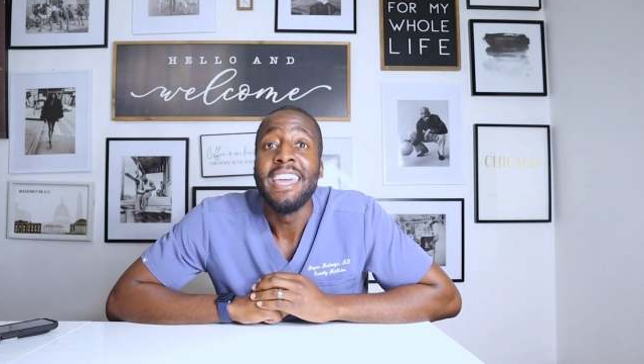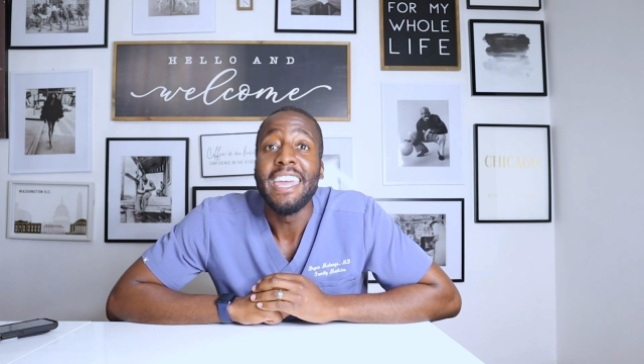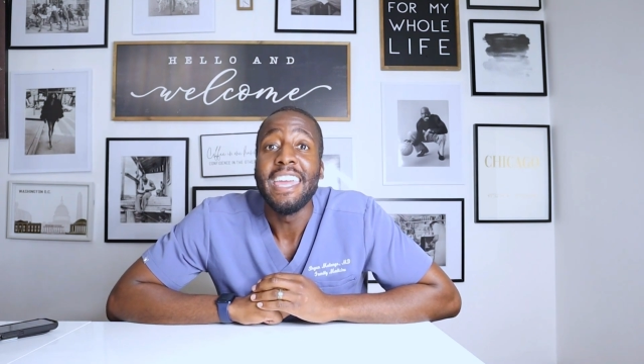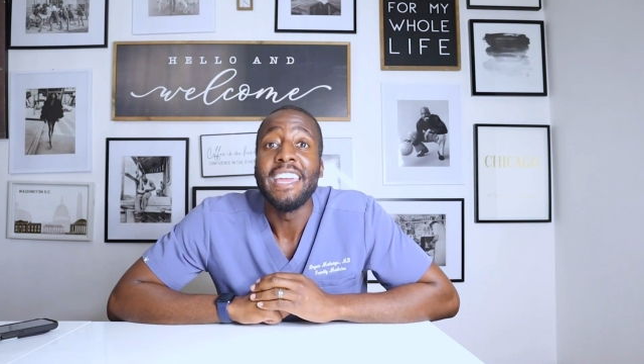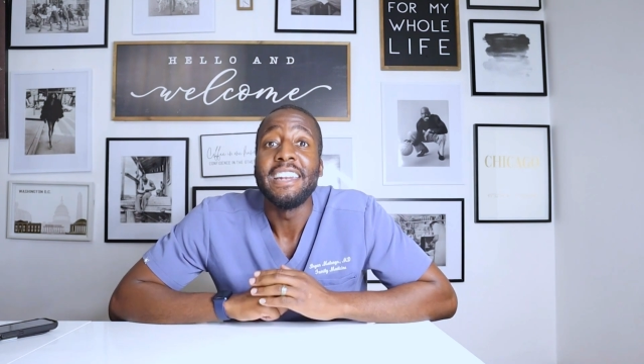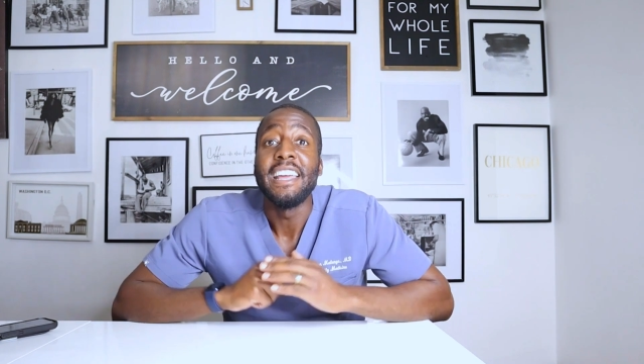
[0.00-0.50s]

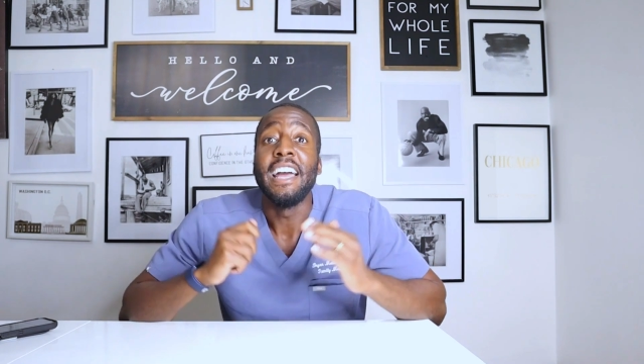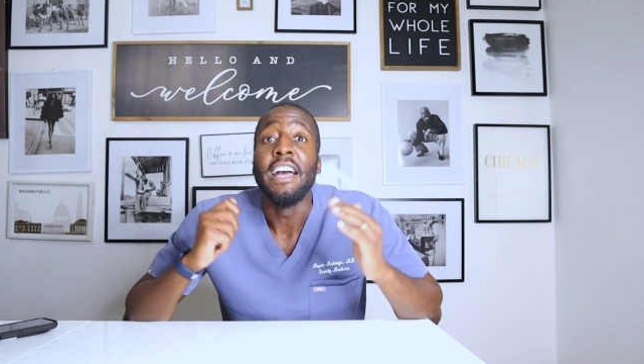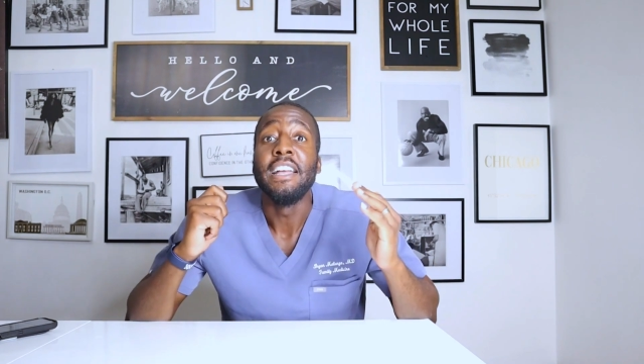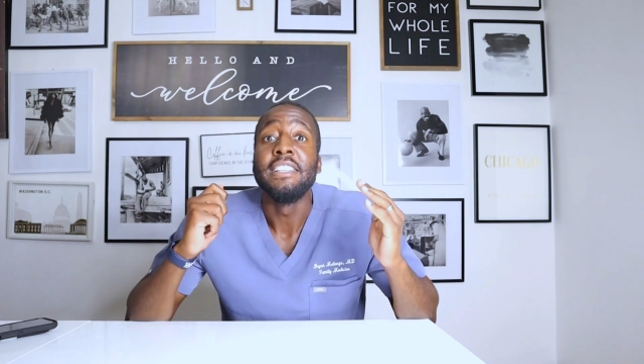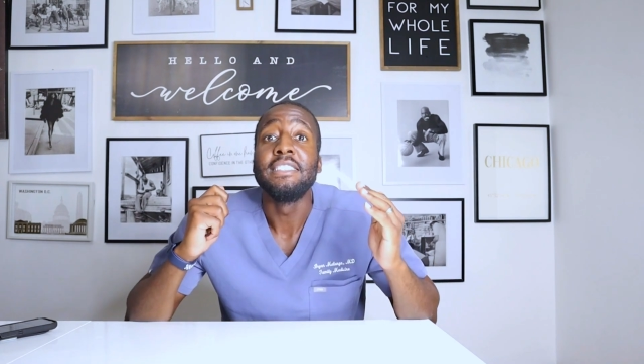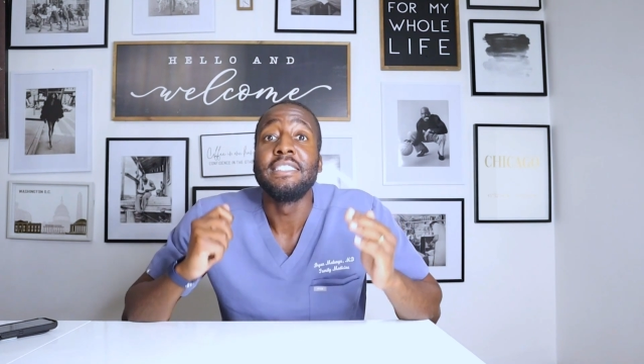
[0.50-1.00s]
And
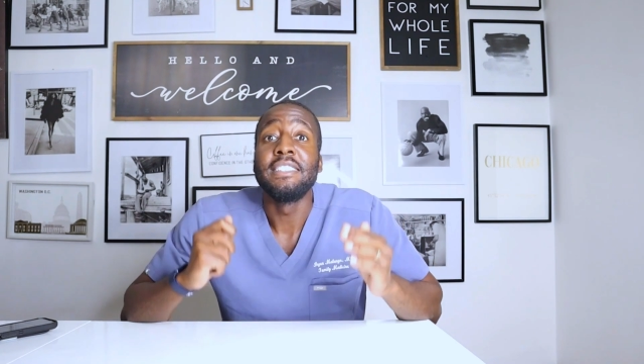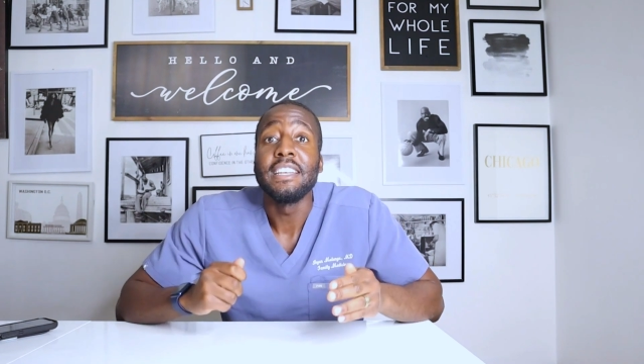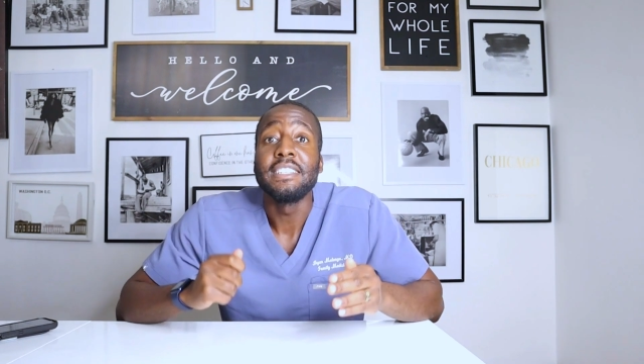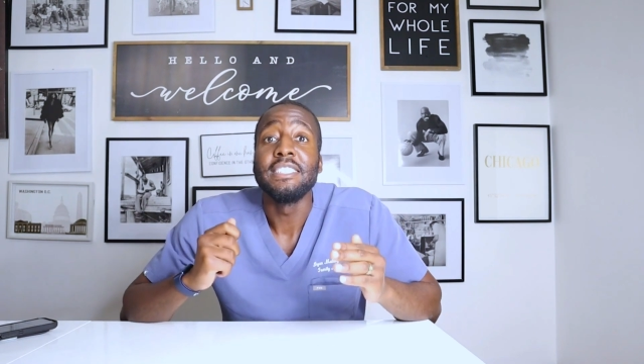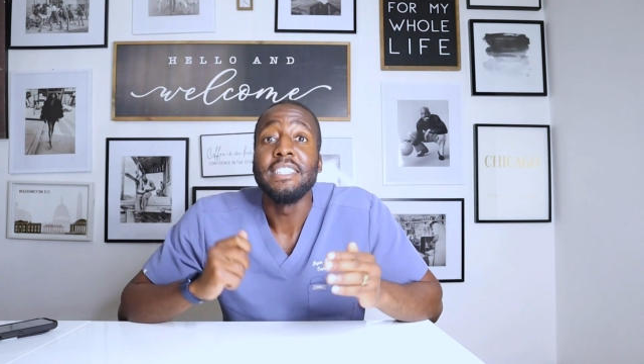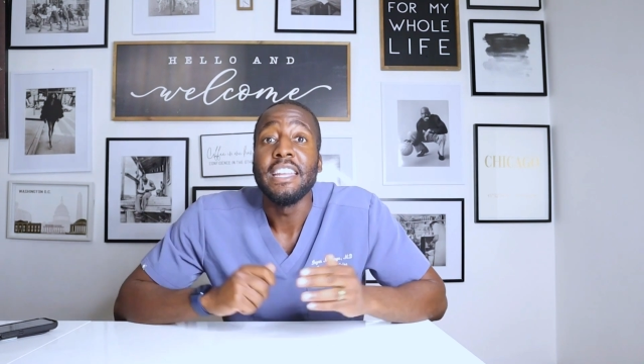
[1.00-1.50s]

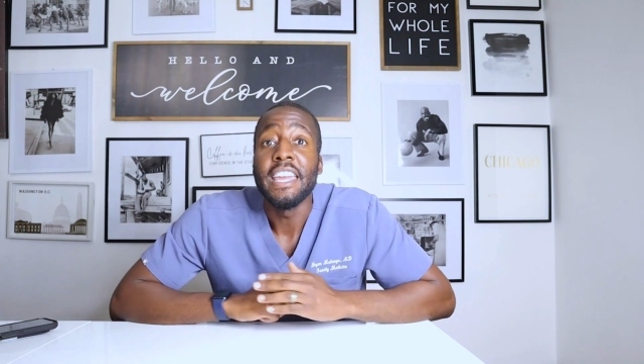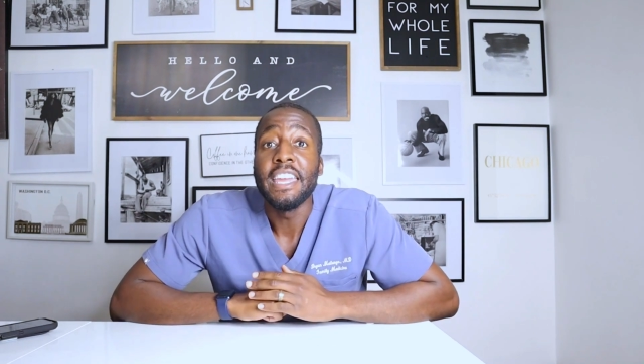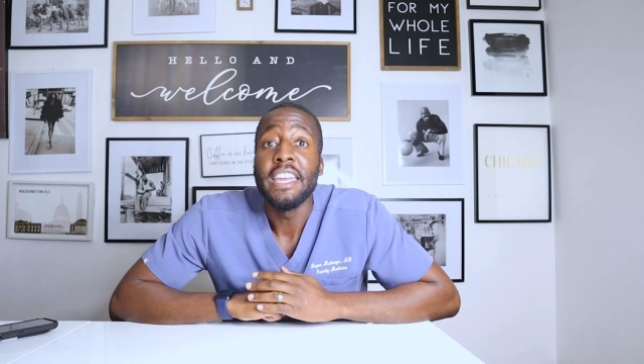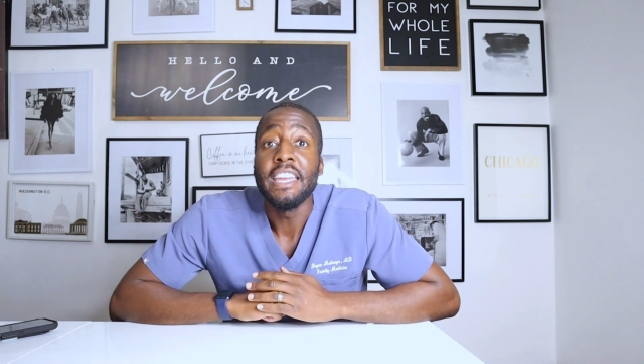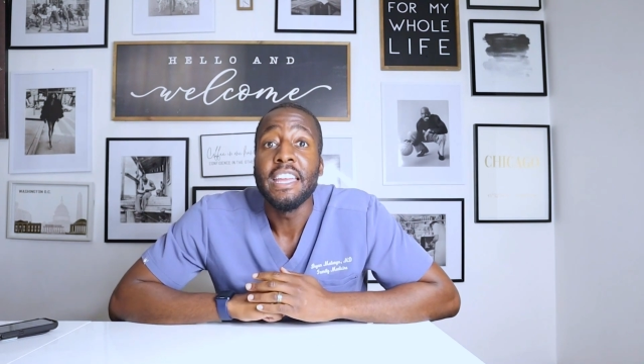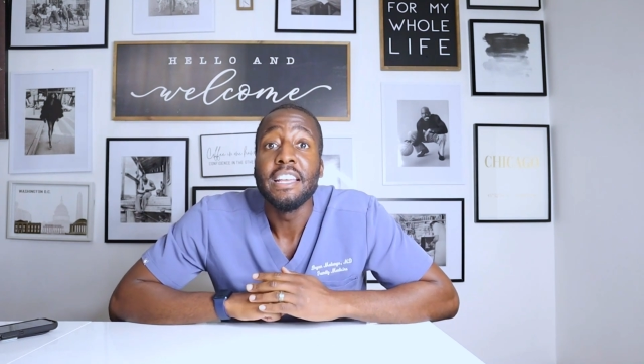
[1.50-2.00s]
Section 8